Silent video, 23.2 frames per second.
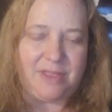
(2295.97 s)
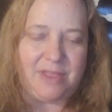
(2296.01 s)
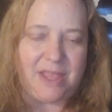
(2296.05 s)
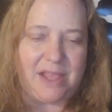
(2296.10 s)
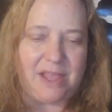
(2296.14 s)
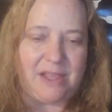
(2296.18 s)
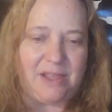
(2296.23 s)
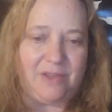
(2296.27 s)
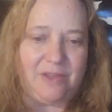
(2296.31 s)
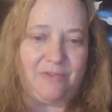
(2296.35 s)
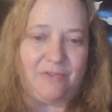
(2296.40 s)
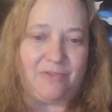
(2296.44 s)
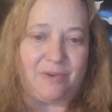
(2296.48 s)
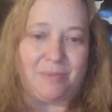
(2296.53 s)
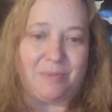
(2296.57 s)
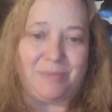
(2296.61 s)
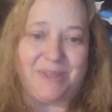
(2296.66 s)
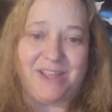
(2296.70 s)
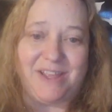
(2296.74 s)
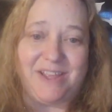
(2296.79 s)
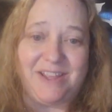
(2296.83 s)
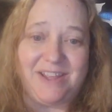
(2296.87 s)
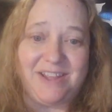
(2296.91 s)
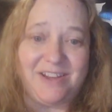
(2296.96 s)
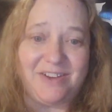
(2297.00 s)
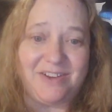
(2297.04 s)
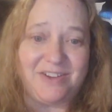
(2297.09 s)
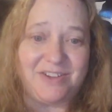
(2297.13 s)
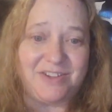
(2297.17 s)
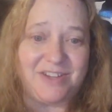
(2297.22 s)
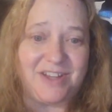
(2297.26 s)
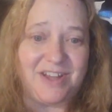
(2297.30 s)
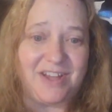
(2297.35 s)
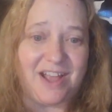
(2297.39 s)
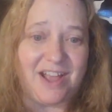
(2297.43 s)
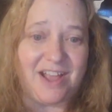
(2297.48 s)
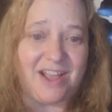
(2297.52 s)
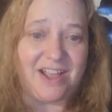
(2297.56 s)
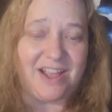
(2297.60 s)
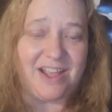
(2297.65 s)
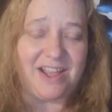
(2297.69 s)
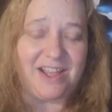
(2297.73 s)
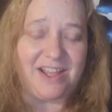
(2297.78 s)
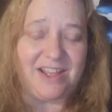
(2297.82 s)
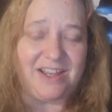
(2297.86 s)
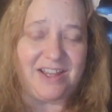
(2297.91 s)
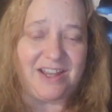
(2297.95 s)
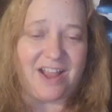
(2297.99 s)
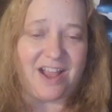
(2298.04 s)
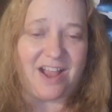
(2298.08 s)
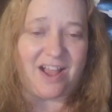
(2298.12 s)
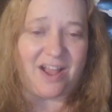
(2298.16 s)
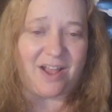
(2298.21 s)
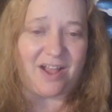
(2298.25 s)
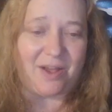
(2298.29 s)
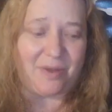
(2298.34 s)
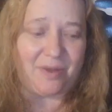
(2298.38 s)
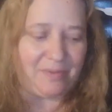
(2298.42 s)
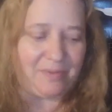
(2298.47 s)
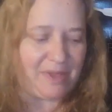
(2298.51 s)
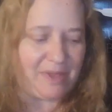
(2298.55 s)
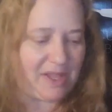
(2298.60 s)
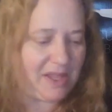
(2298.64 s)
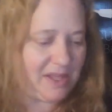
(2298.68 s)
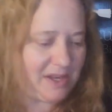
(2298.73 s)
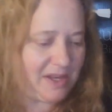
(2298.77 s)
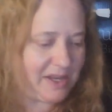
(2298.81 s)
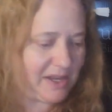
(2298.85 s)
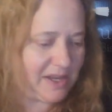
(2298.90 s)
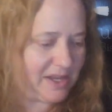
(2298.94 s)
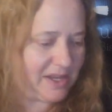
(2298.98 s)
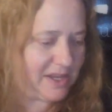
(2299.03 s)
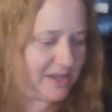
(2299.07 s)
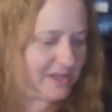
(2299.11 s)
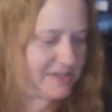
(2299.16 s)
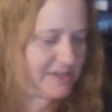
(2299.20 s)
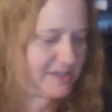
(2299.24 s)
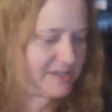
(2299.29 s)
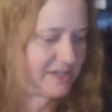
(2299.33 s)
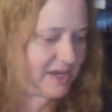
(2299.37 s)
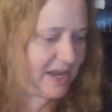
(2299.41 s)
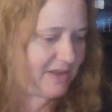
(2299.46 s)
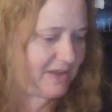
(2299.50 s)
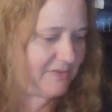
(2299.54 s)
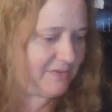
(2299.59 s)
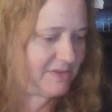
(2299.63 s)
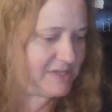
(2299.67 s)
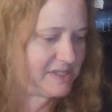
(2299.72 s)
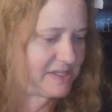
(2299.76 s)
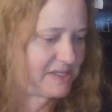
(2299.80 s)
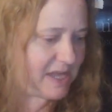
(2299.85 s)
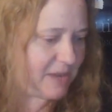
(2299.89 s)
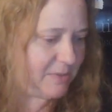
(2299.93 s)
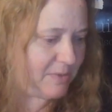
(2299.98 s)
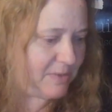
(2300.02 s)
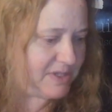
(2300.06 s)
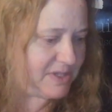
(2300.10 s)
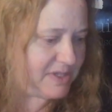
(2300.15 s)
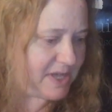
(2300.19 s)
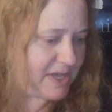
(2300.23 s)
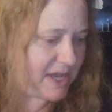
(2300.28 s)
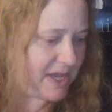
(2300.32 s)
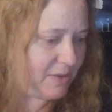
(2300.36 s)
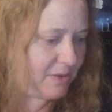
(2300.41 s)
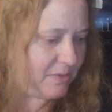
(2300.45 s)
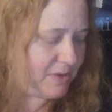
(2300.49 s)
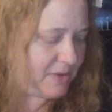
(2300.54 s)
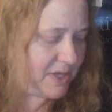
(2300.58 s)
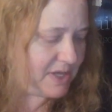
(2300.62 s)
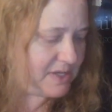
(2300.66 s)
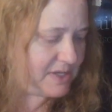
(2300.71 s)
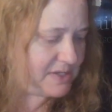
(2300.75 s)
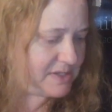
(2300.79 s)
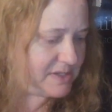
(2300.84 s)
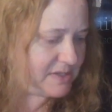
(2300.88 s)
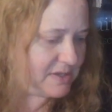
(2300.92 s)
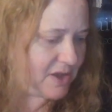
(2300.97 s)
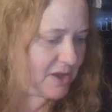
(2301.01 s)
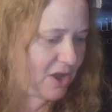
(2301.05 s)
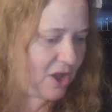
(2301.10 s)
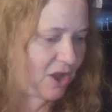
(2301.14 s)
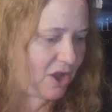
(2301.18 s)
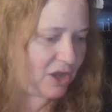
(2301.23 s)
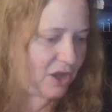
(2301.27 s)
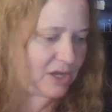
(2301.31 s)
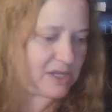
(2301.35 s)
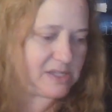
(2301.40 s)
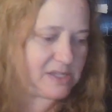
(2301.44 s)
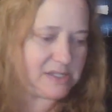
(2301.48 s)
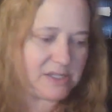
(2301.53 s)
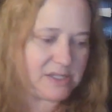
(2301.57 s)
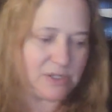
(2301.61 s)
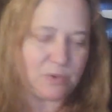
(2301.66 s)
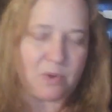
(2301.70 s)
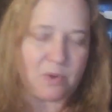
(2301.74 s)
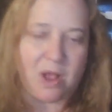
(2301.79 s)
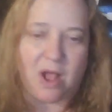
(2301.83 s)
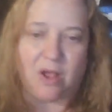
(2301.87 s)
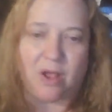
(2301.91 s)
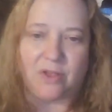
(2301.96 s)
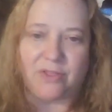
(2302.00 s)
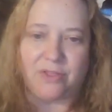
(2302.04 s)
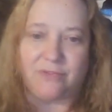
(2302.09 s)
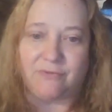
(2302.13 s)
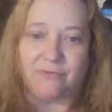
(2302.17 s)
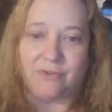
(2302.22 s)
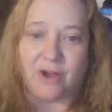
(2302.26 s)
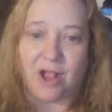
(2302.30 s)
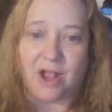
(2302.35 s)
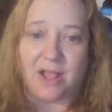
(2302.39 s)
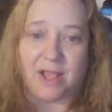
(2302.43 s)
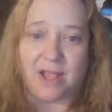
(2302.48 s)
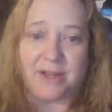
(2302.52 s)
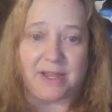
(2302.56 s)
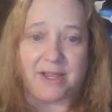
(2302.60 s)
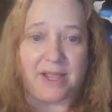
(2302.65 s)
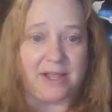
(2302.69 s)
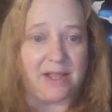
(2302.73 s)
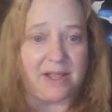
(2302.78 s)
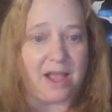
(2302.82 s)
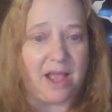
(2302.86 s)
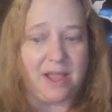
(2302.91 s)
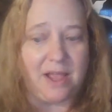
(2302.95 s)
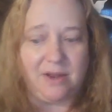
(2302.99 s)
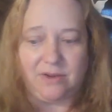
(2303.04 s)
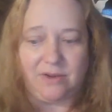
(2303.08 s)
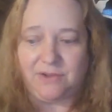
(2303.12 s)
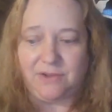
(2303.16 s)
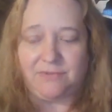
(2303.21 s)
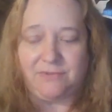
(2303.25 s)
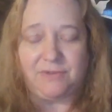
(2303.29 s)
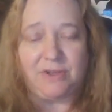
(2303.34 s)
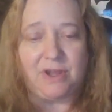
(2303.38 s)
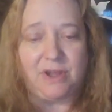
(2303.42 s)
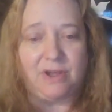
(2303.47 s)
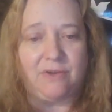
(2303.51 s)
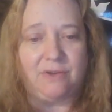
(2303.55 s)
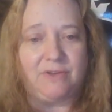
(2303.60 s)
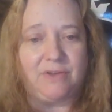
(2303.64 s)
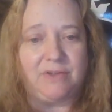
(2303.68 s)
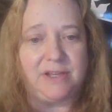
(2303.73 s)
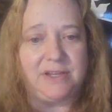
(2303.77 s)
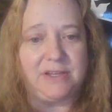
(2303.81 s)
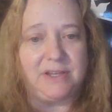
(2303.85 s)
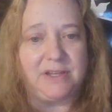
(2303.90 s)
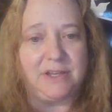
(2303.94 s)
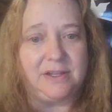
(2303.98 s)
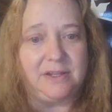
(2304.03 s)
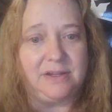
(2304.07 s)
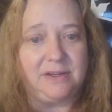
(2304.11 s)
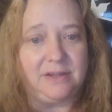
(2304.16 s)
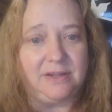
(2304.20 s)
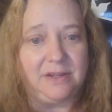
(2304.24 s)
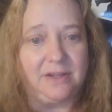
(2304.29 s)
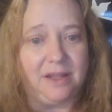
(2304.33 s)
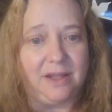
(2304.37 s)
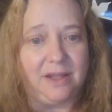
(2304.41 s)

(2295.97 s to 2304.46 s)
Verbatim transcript: Thank you for being here tonight. Um, it is, did I even say what day it was? August 12th, Friday. I don't even know if I did.